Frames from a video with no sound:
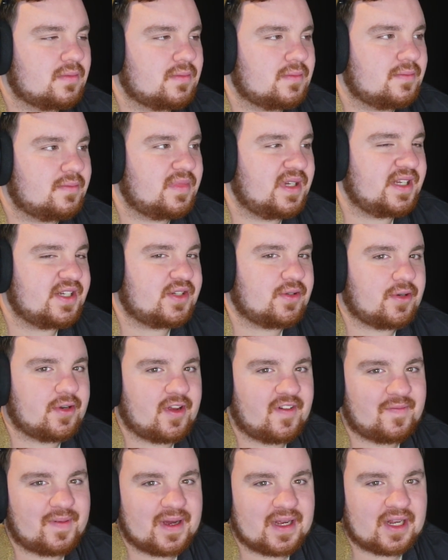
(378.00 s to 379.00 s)
Being told
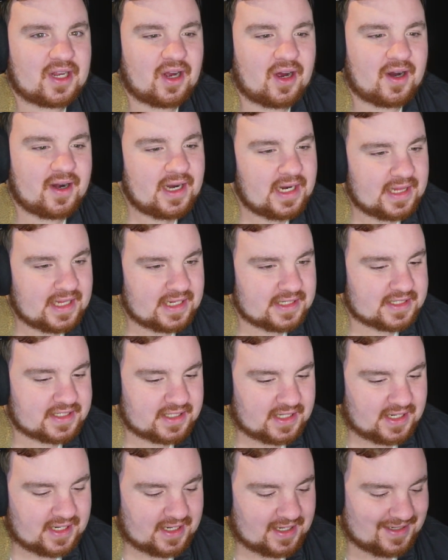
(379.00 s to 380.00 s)
off by Garnet, that's,
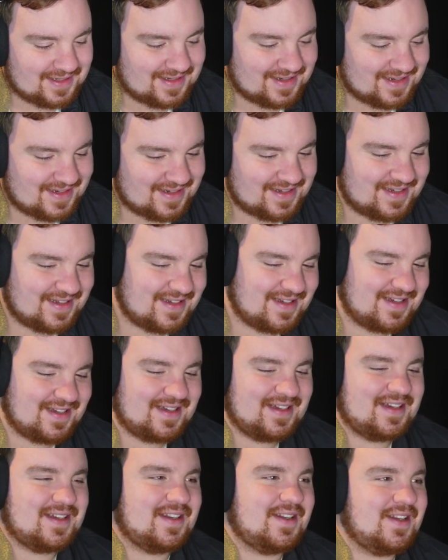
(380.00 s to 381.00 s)

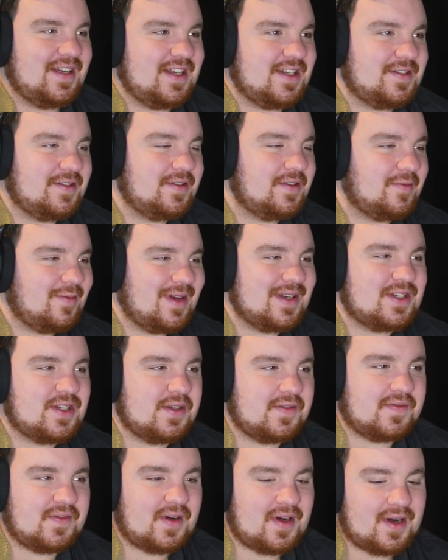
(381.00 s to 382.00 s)
I thought you went too
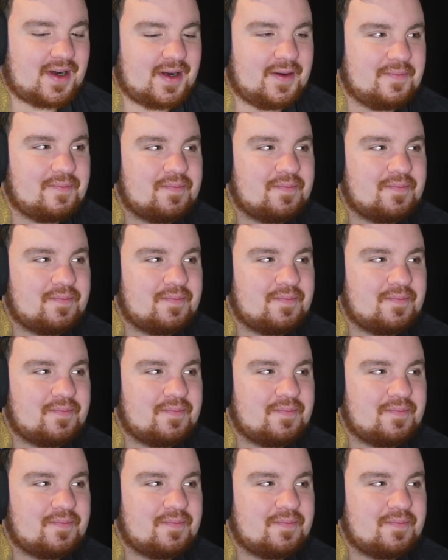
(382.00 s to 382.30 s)
far.